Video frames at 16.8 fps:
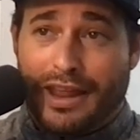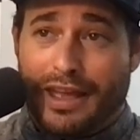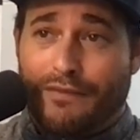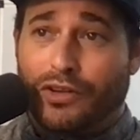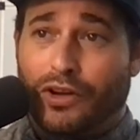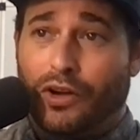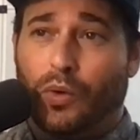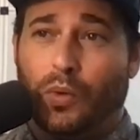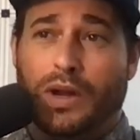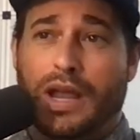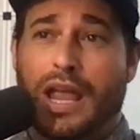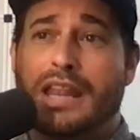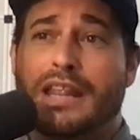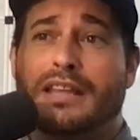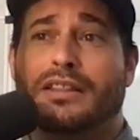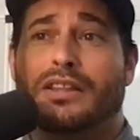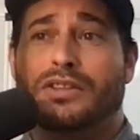after
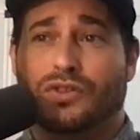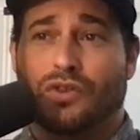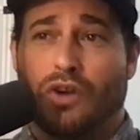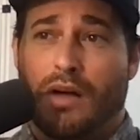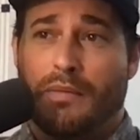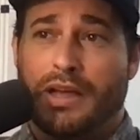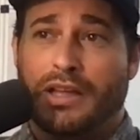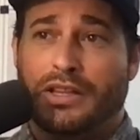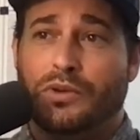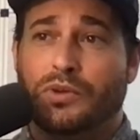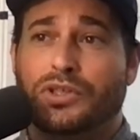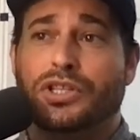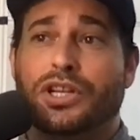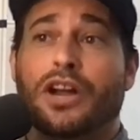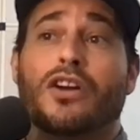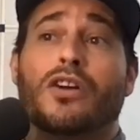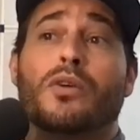creating the straw man, you
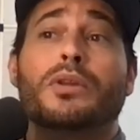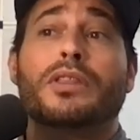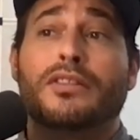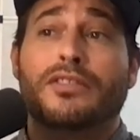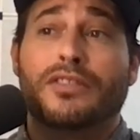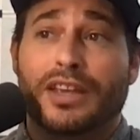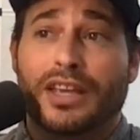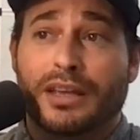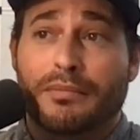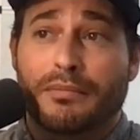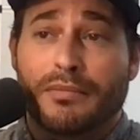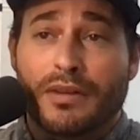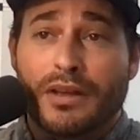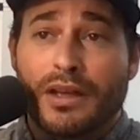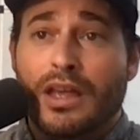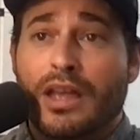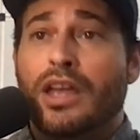share it with the team,
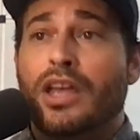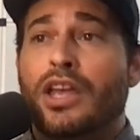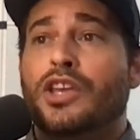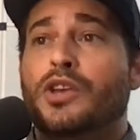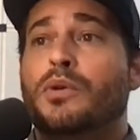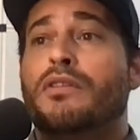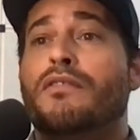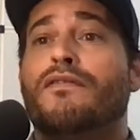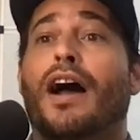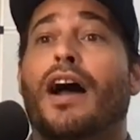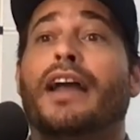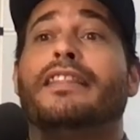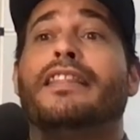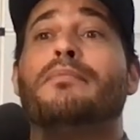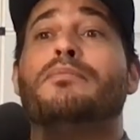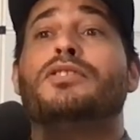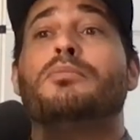you invite
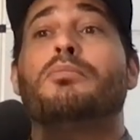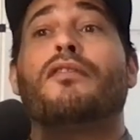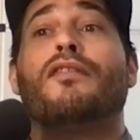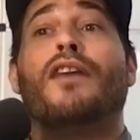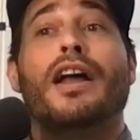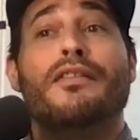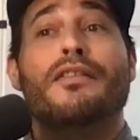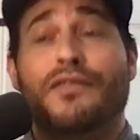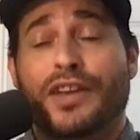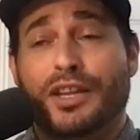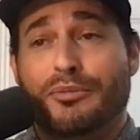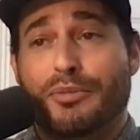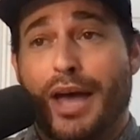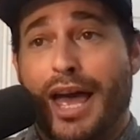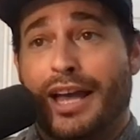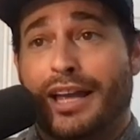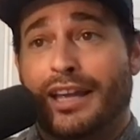them to provide
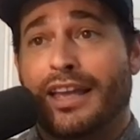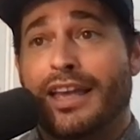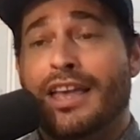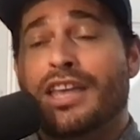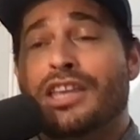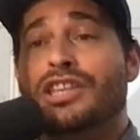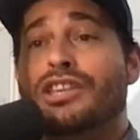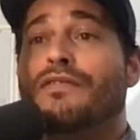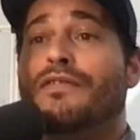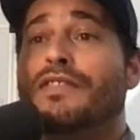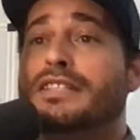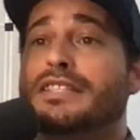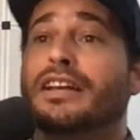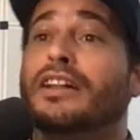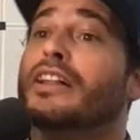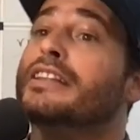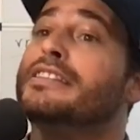feedback, you
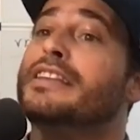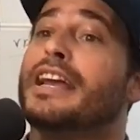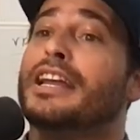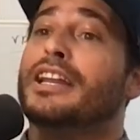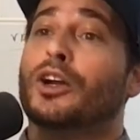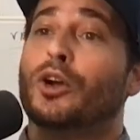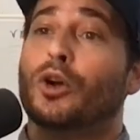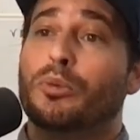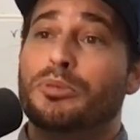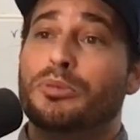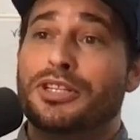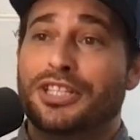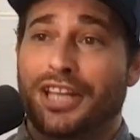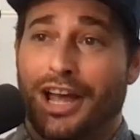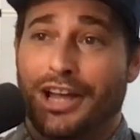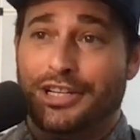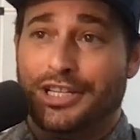facilitate a group
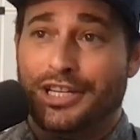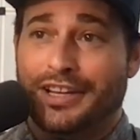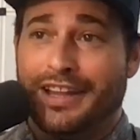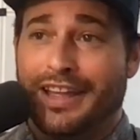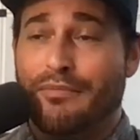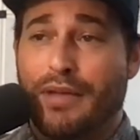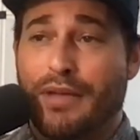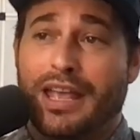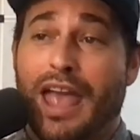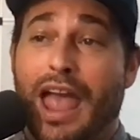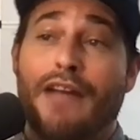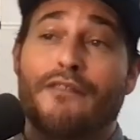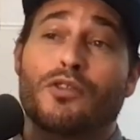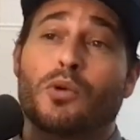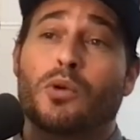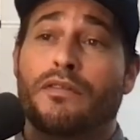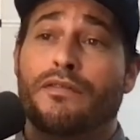discussion, and make
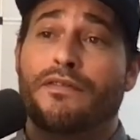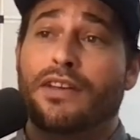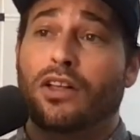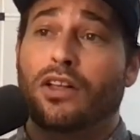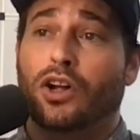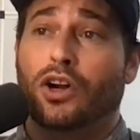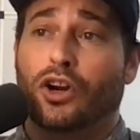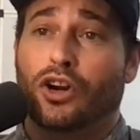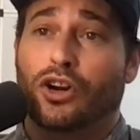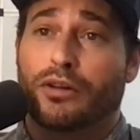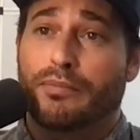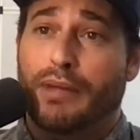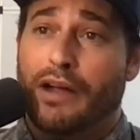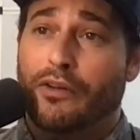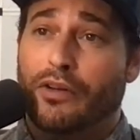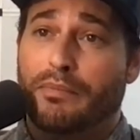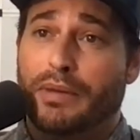everyone feel heard
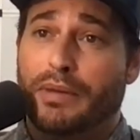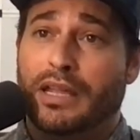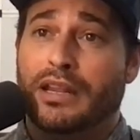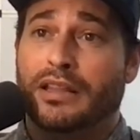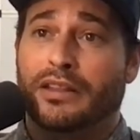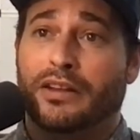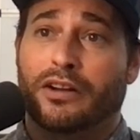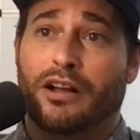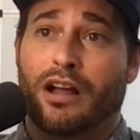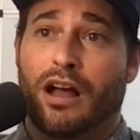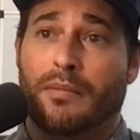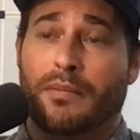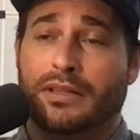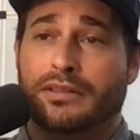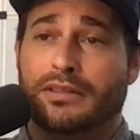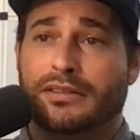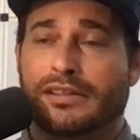by repeating their
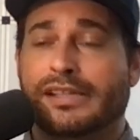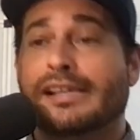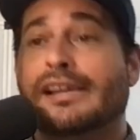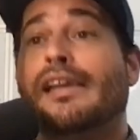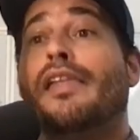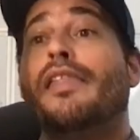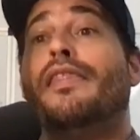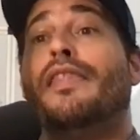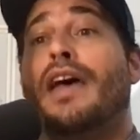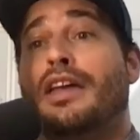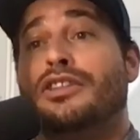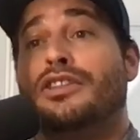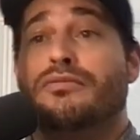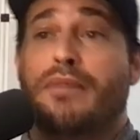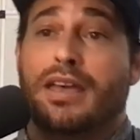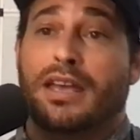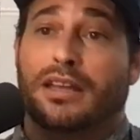comments. Then
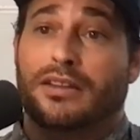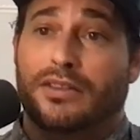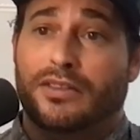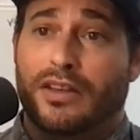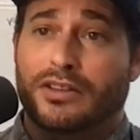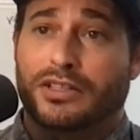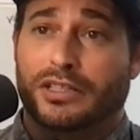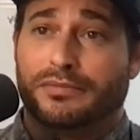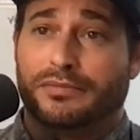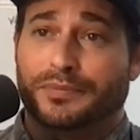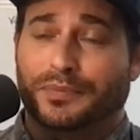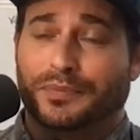you make a decision.